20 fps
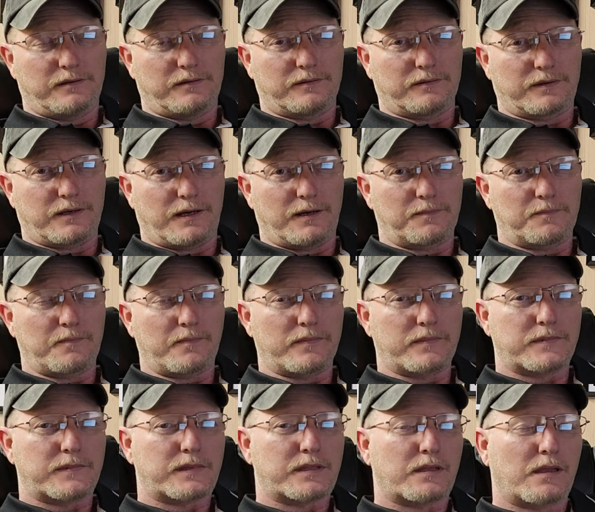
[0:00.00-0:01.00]
Okay,
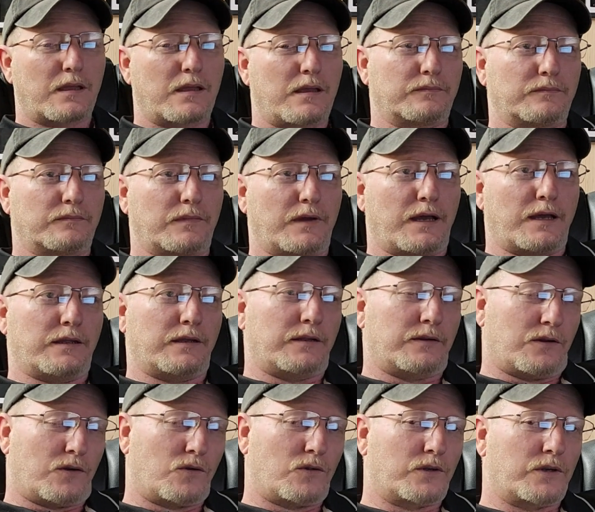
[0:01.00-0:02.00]

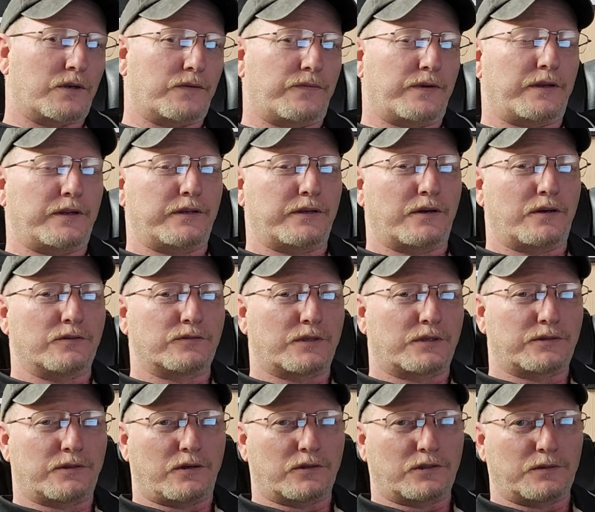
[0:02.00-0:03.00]
in earlier videos,
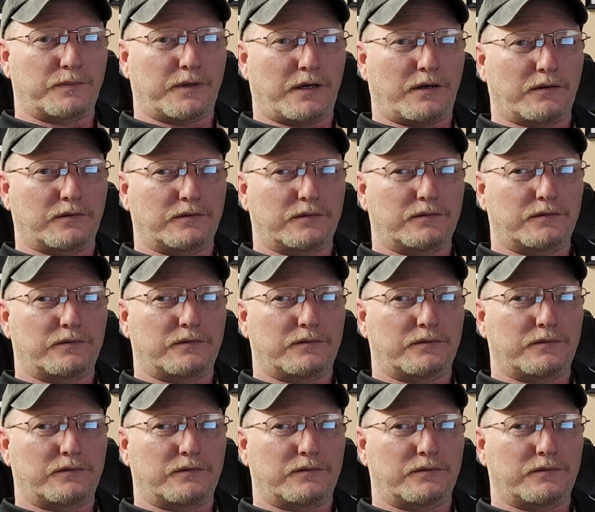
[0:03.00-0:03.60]
I talked about,